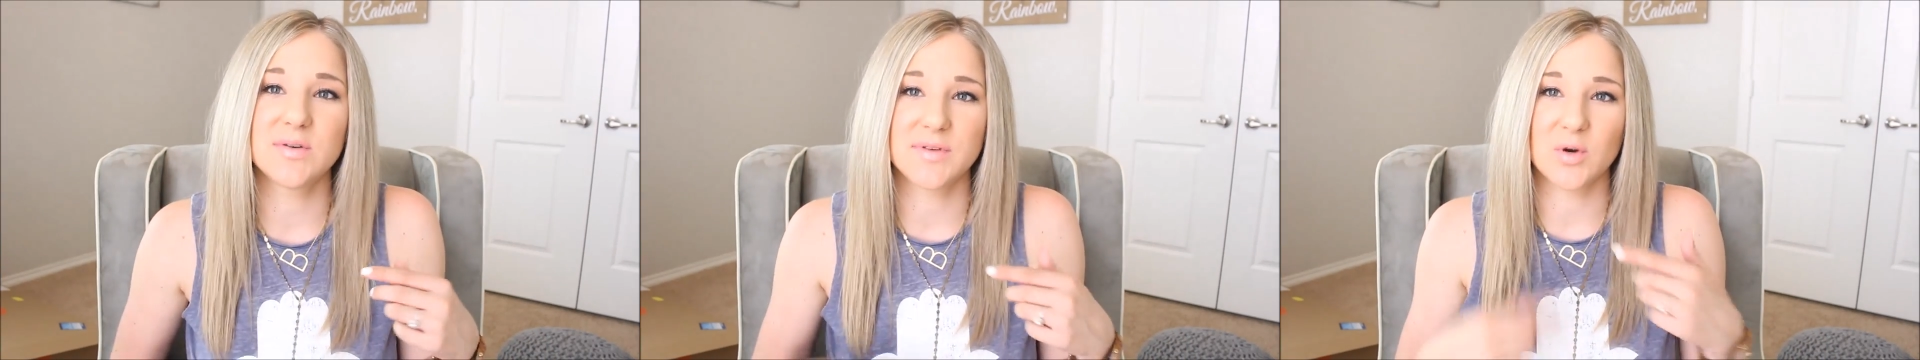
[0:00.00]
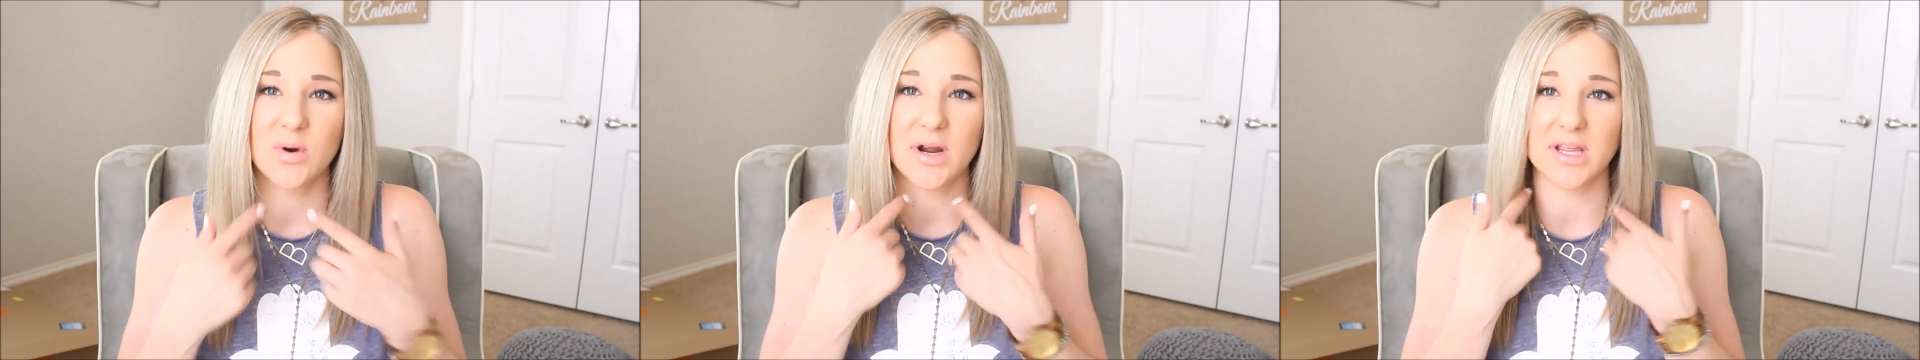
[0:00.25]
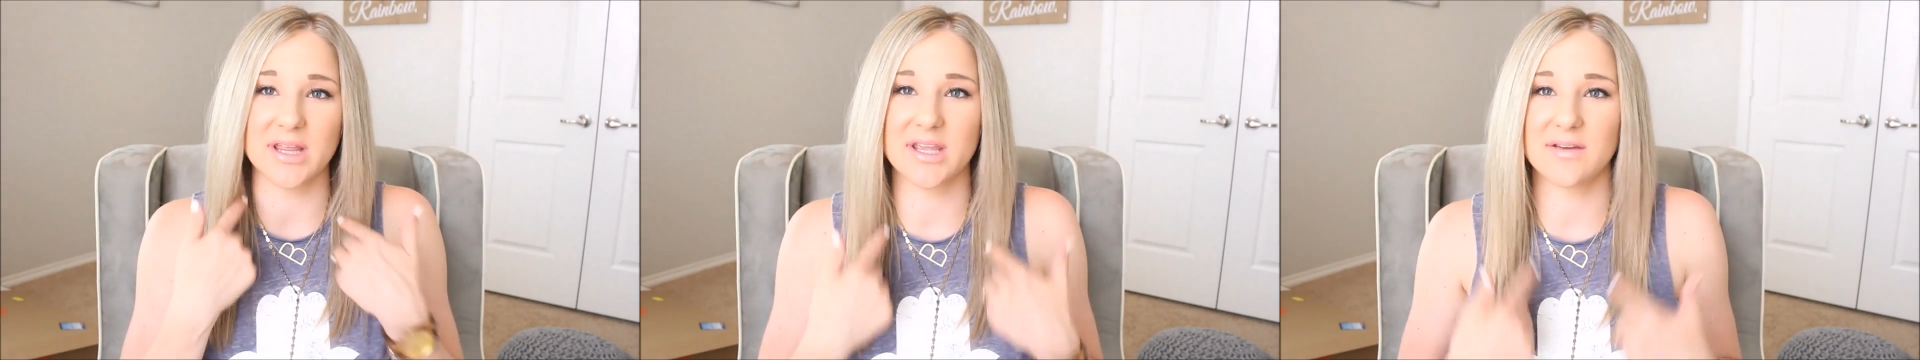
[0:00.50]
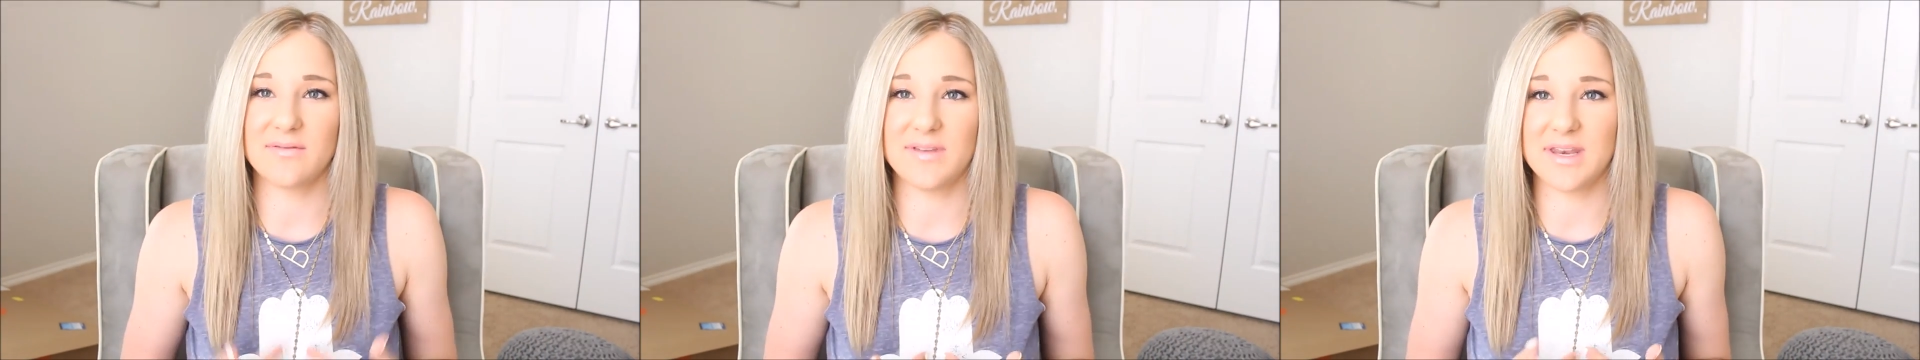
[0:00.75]
If you're wearing
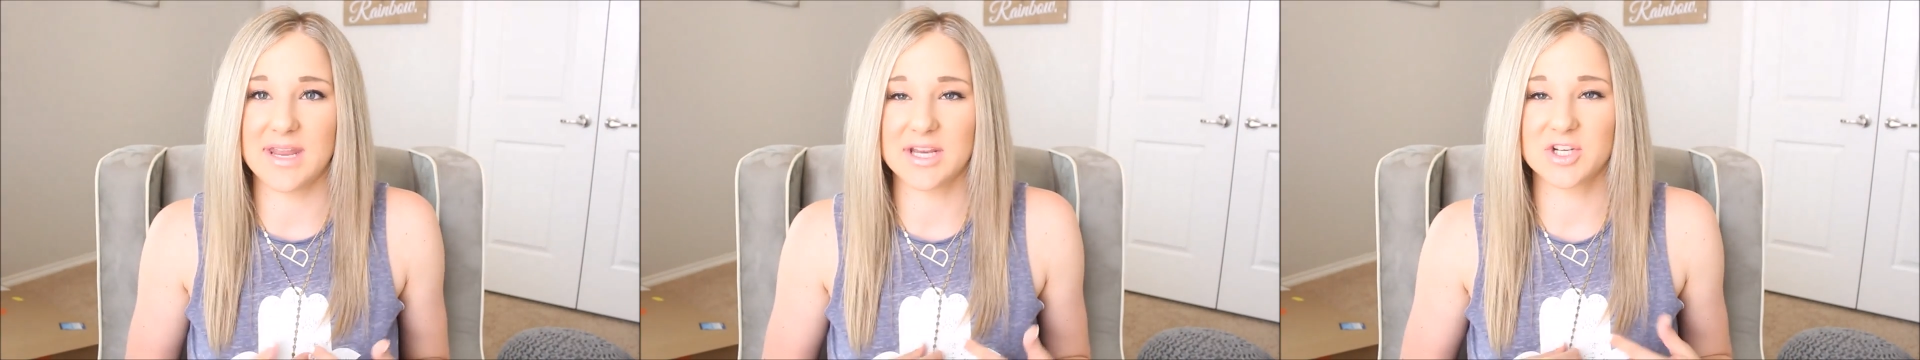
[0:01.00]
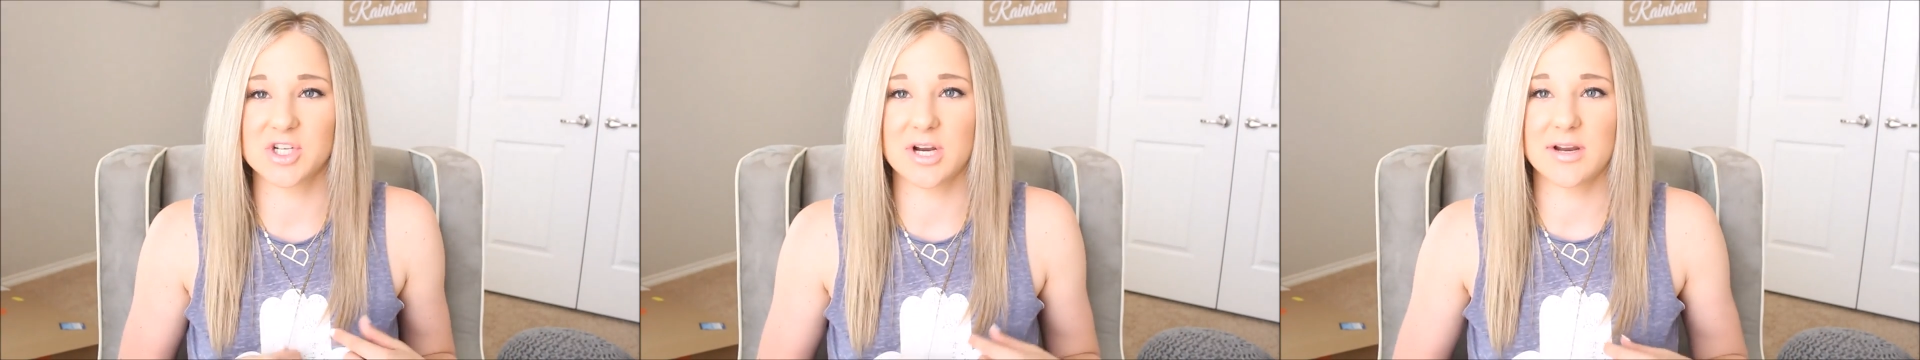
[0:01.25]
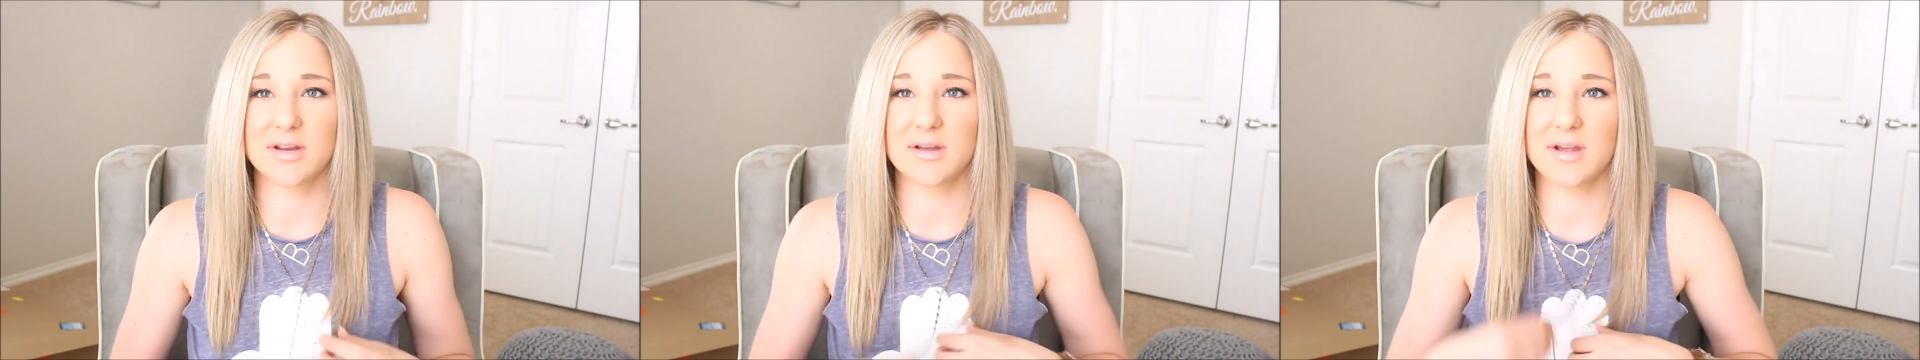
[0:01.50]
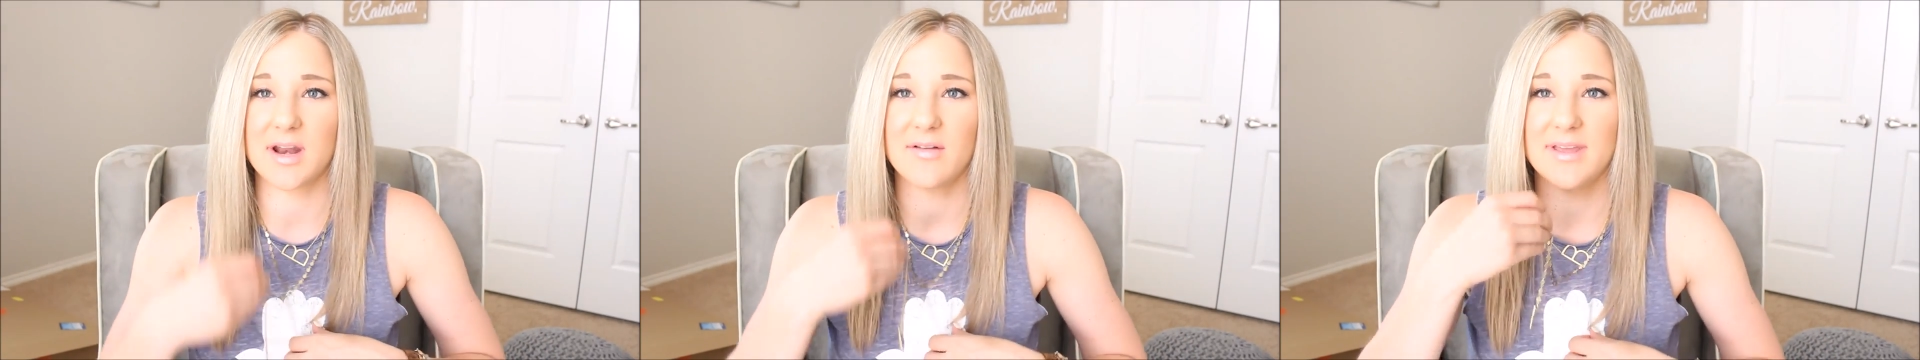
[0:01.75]
like a V-neck shirt, you
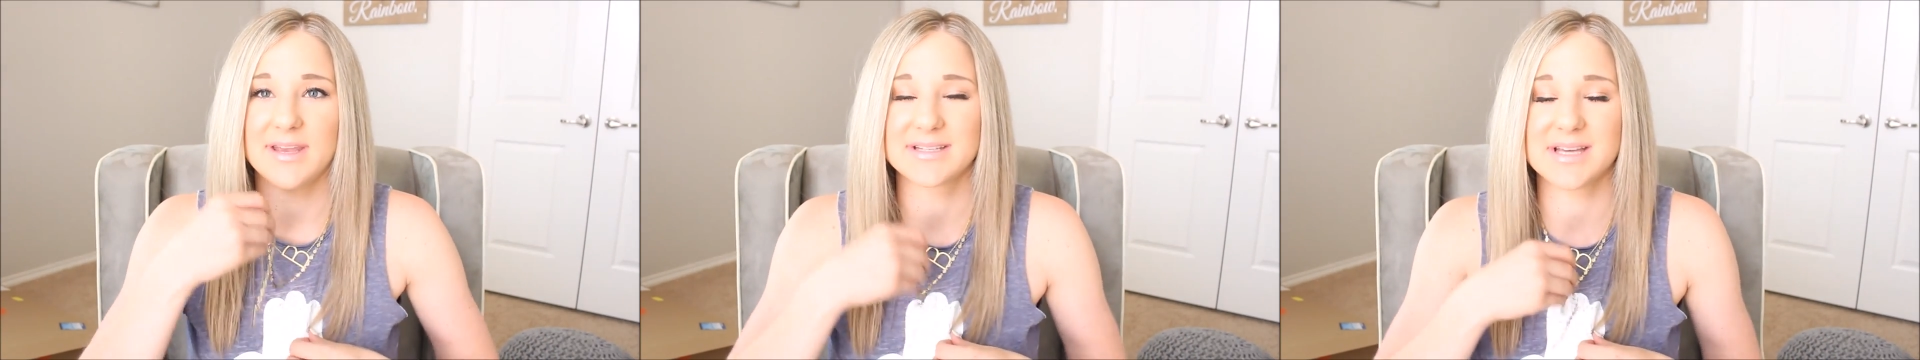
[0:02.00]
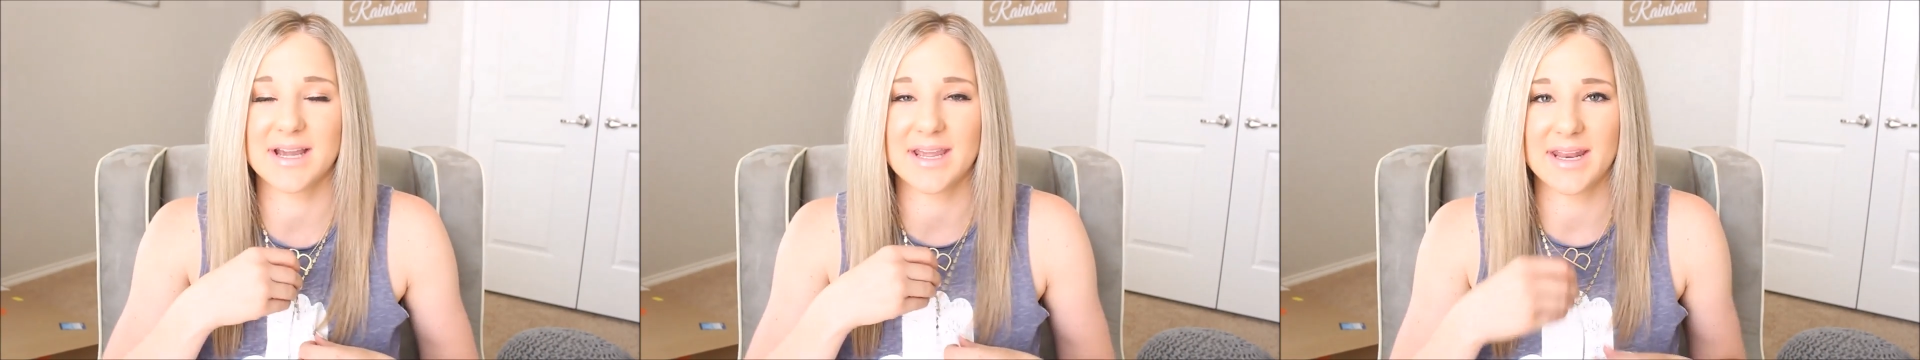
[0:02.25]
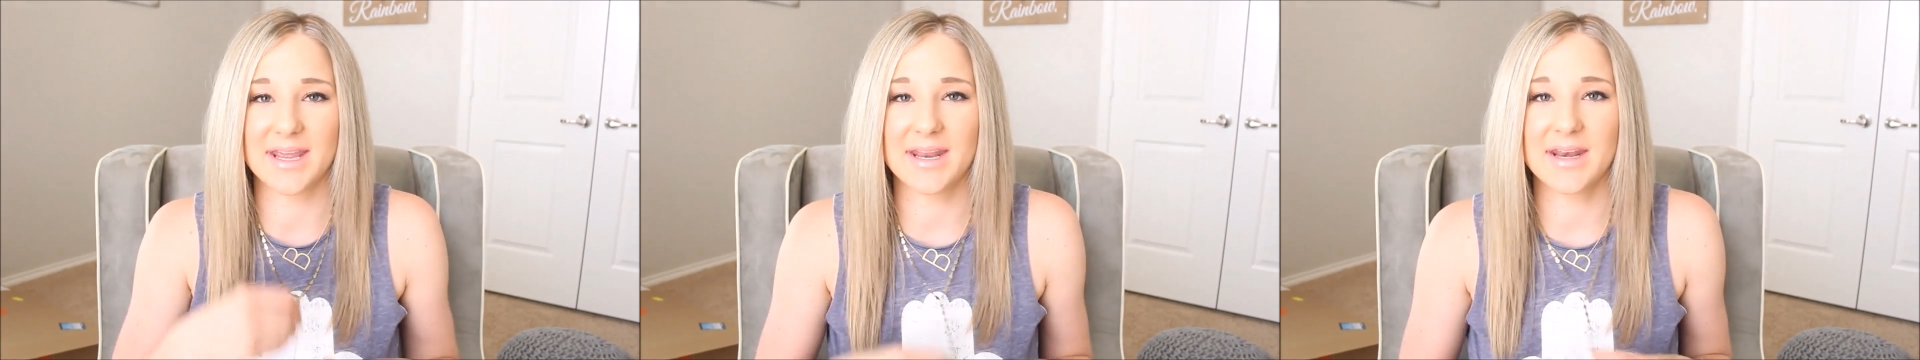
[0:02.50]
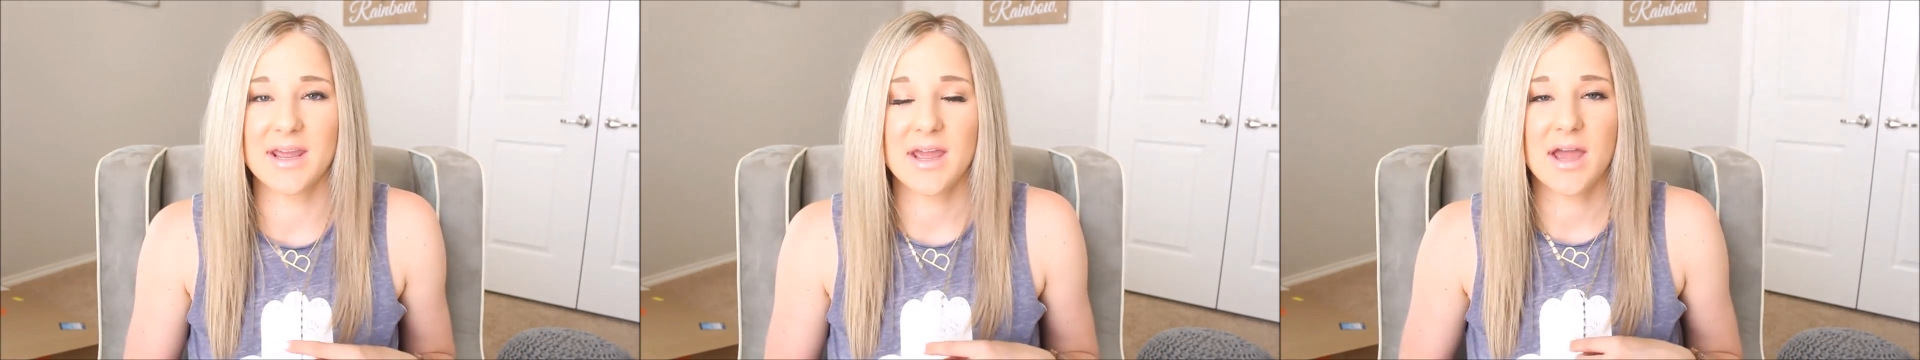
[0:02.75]
can kind of like tuck it in.